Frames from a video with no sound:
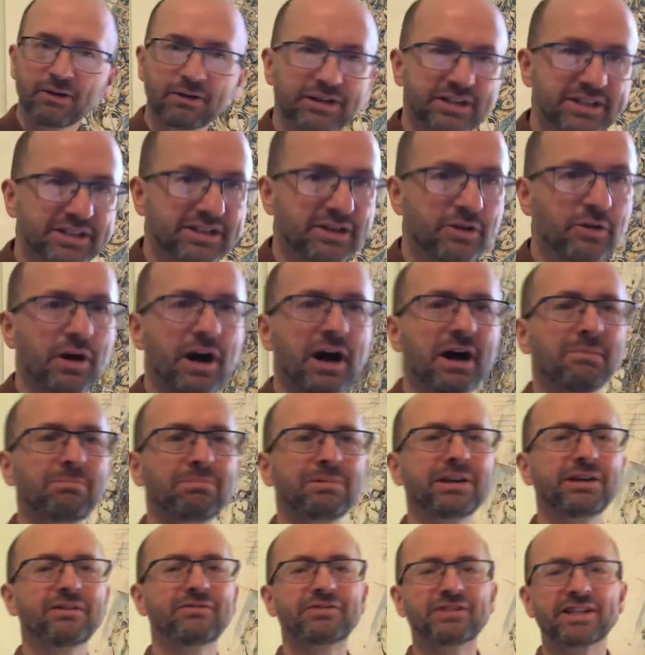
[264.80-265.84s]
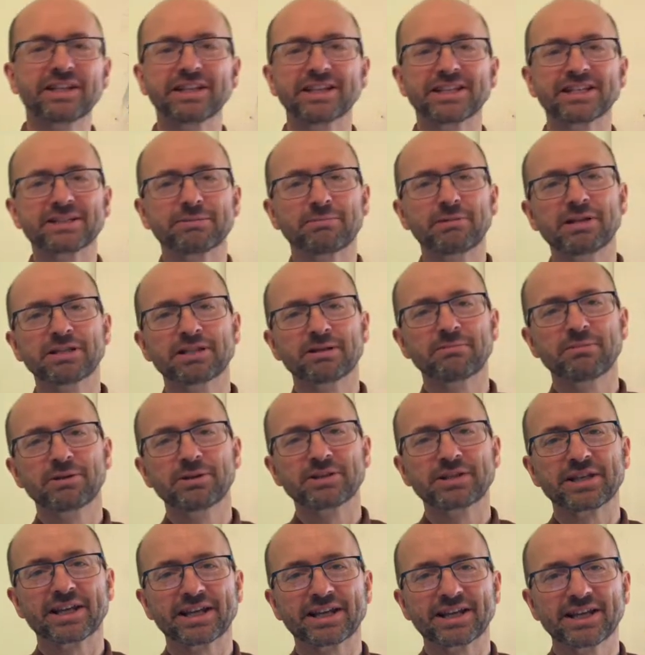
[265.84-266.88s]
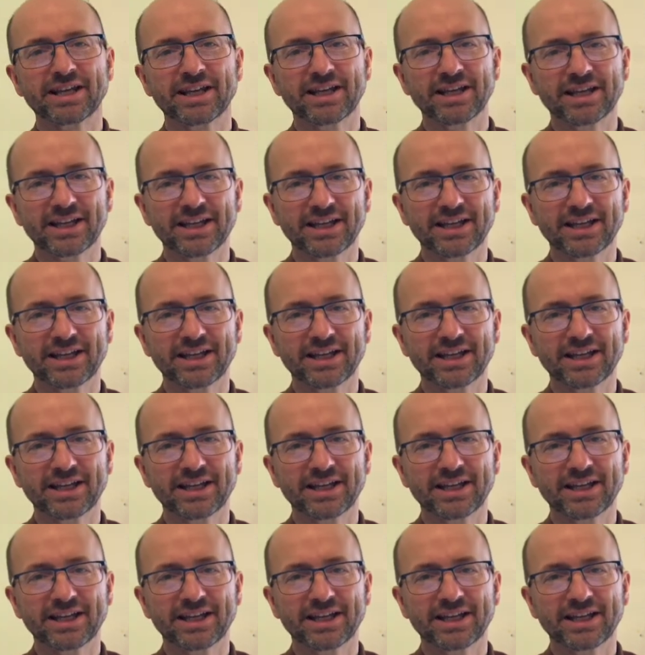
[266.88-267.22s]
Now it's so uplifting, this piece of music.